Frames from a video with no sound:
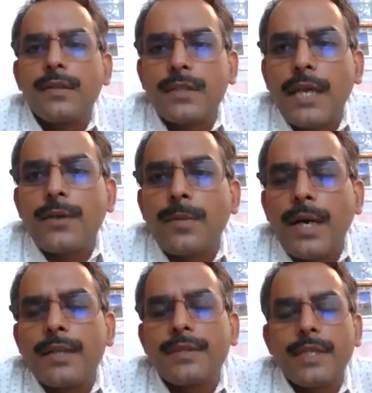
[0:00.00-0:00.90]
Sai
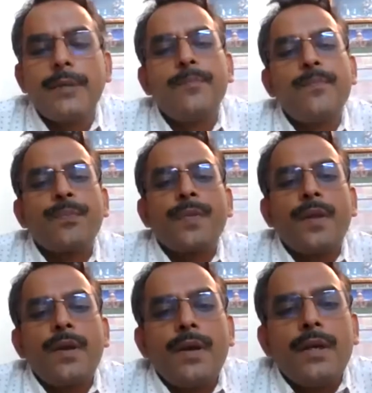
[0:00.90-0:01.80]
Kumar. See,
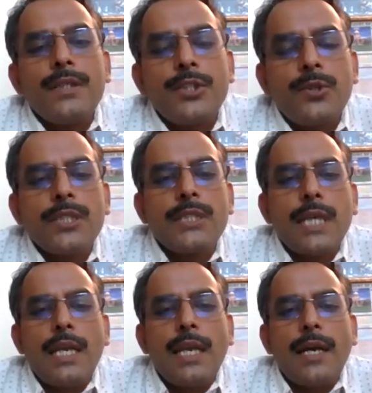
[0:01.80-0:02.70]
judicial